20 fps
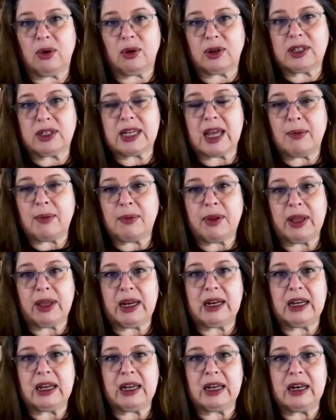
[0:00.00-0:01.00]
or
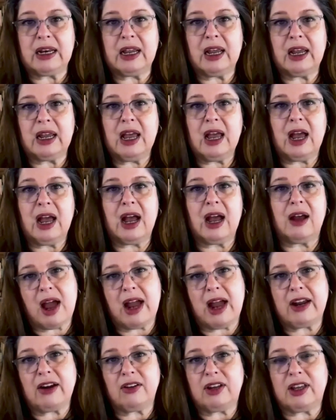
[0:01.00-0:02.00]
templated. The
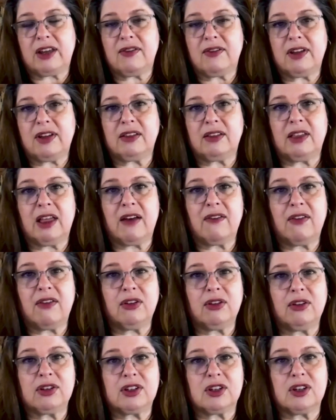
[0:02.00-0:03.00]
higher giving
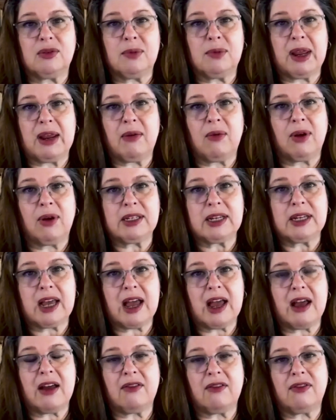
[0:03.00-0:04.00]
levels, you may want to
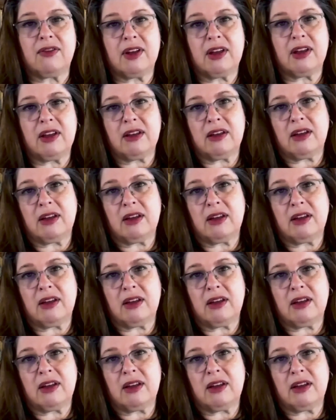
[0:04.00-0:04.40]
have